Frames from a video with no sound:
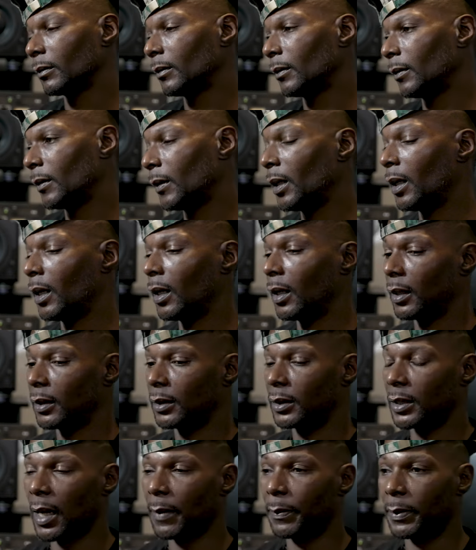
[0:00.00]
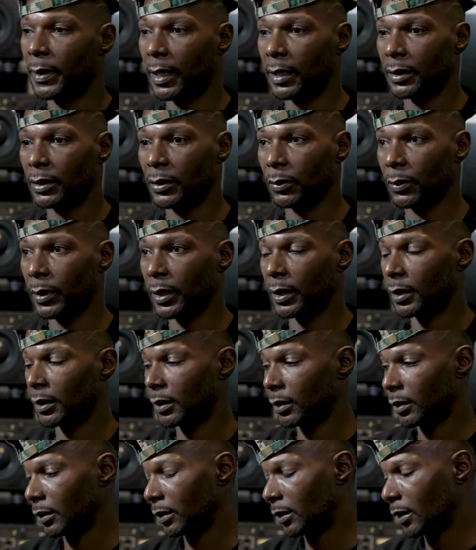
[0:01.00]
Yeah, Ja passed away.
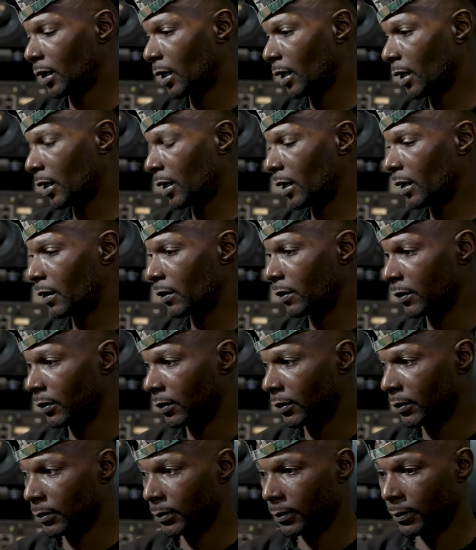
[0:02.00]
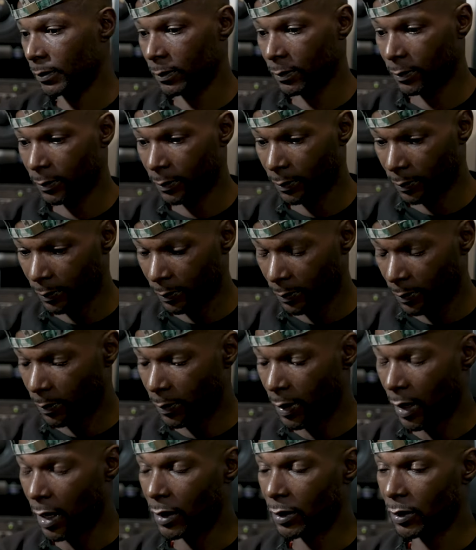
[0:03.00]
Ja had
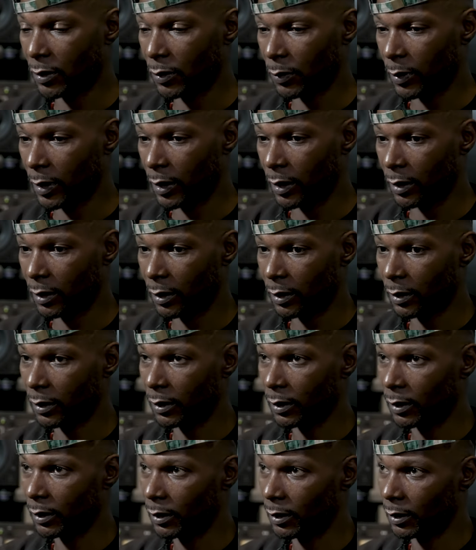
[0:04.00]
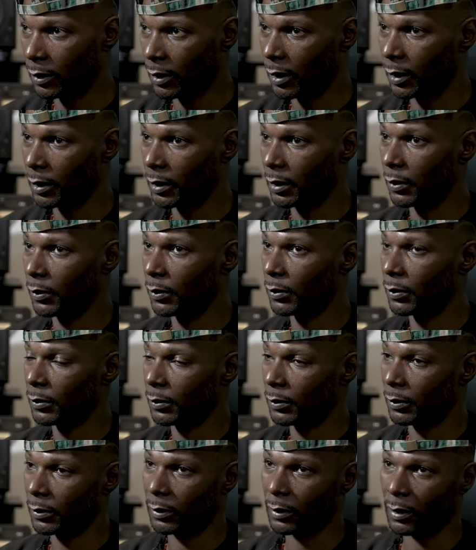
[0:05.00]
passed away. He got killed.
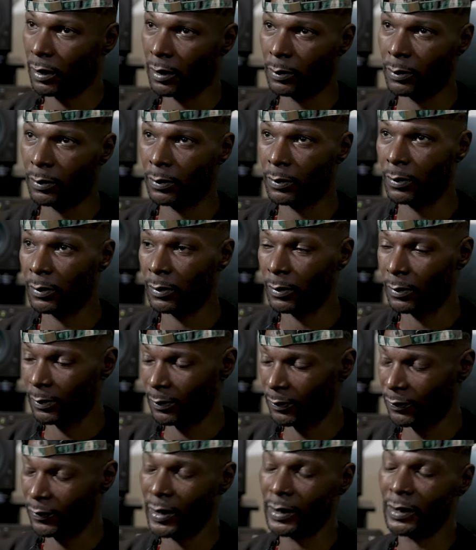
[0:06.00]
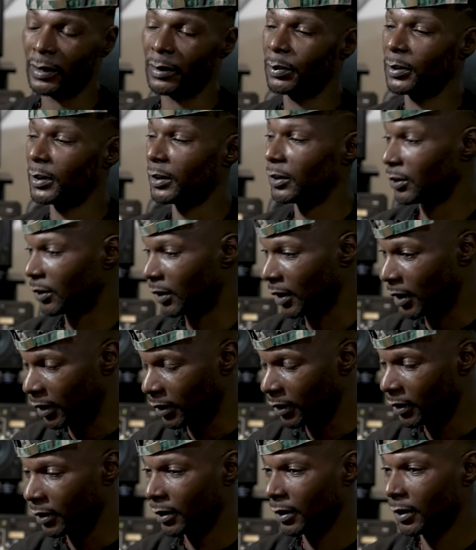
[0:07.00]
God, rest in peace, Ja. You
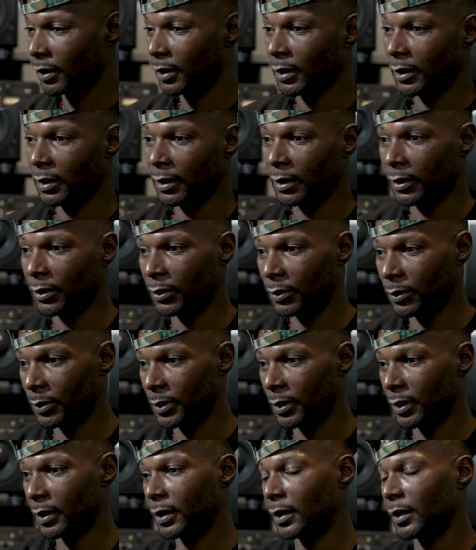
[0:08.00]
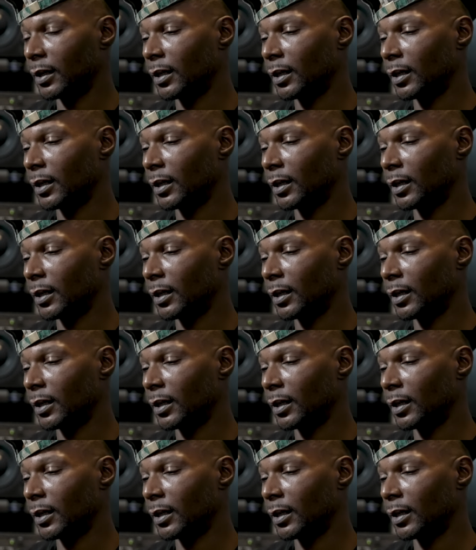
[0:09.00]
know what I'm saying?